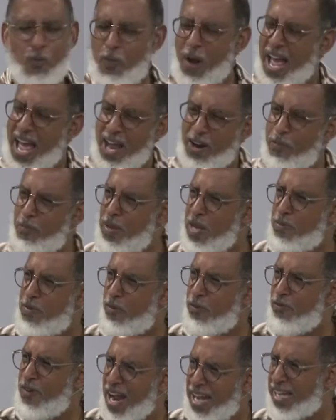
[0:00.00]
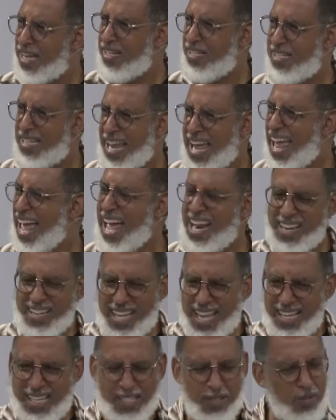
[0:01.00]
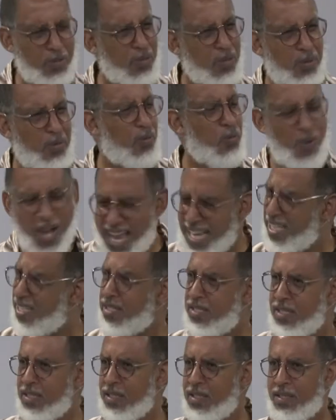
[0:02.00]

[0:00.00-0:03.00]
how do people reckon, how do they, what?